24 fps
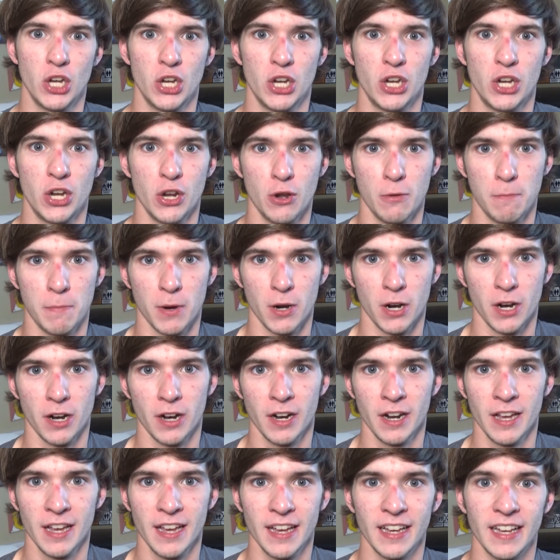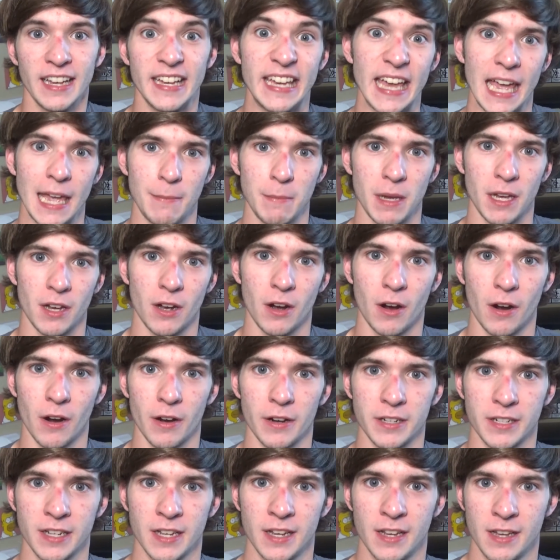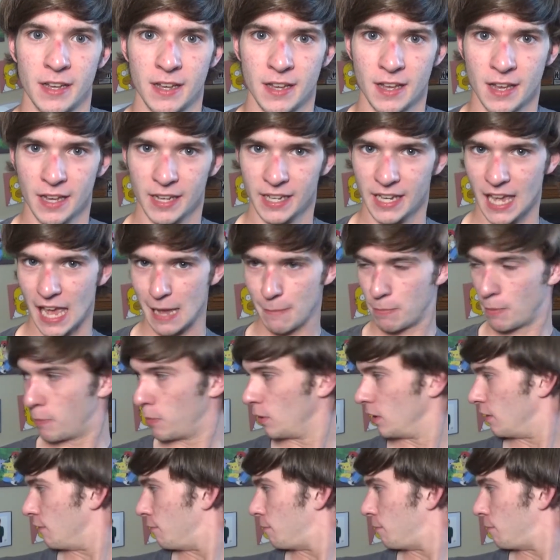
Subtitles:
duper gaming cart capable of